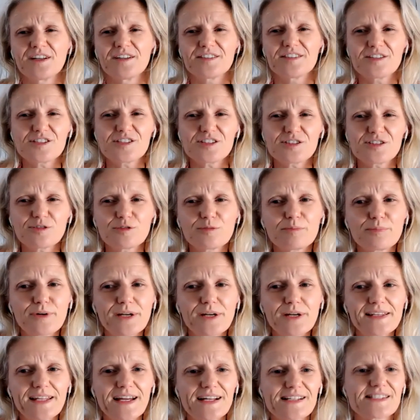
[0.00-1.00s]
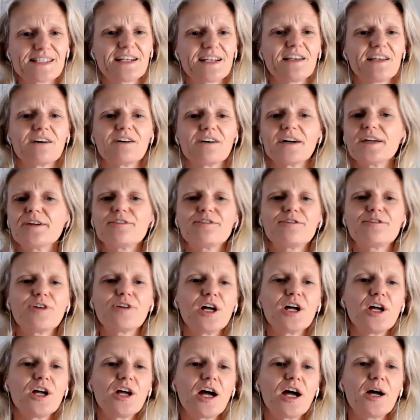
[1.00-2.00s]
So to sort of bring that to life,
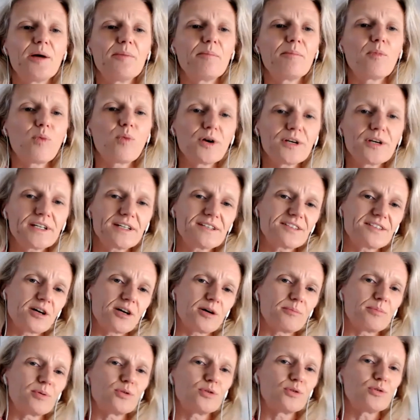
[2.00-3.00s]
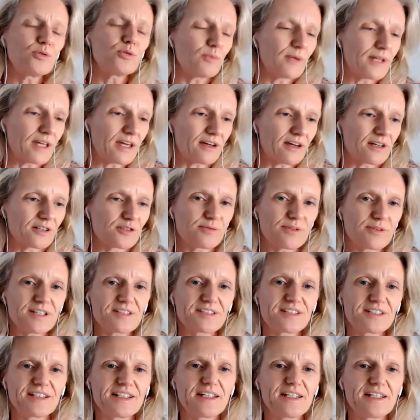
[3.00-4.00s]
one example we heard
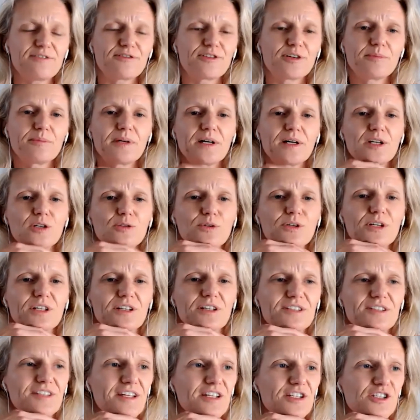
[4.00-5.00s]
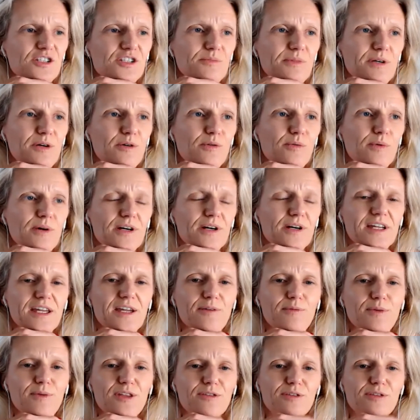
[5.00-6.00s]
recently from an organisation we were
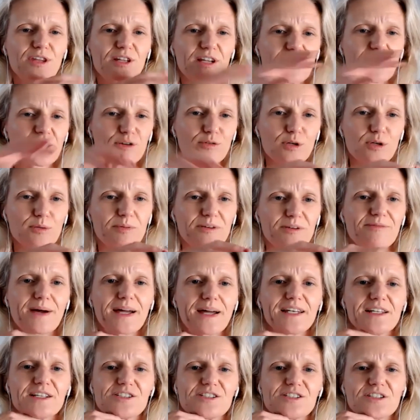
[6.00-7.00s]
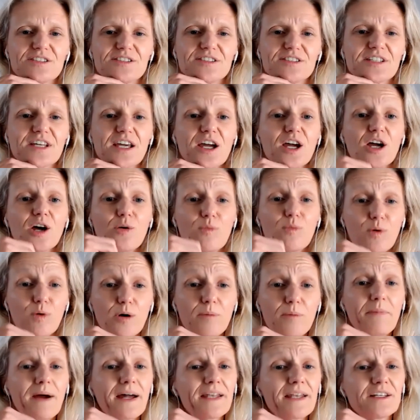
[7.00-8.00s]
working with a group of managers.
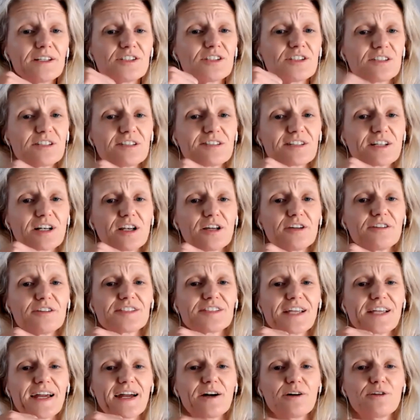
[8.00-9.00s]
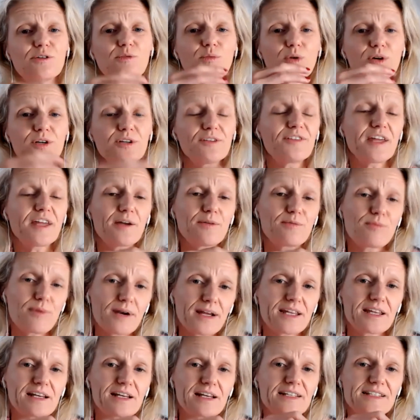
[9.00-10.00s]
One manager disclosed how one of their
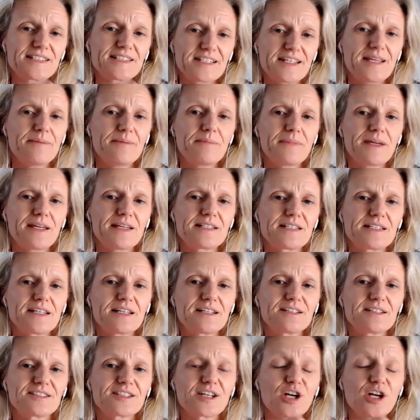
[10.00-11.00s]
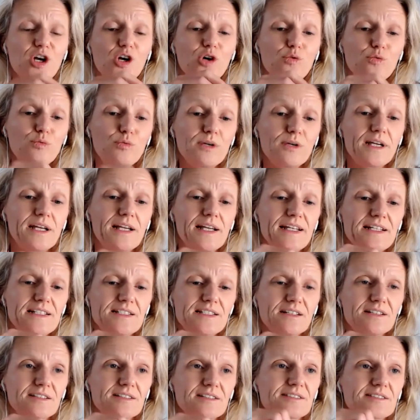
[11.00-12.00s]
regular team meetings really
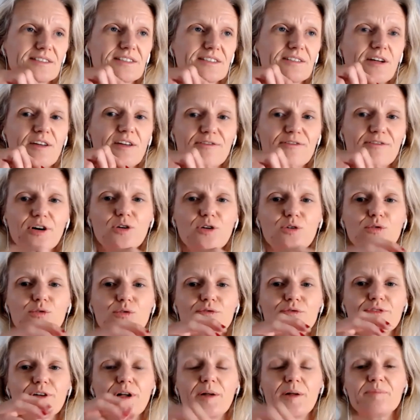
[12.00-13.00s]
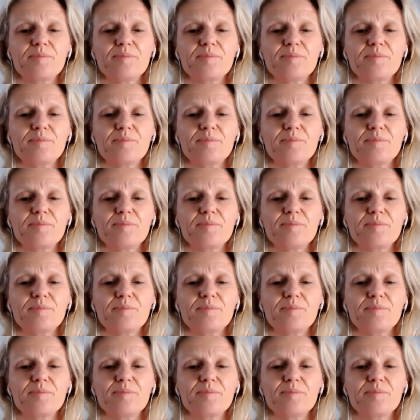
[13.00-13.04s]
does involve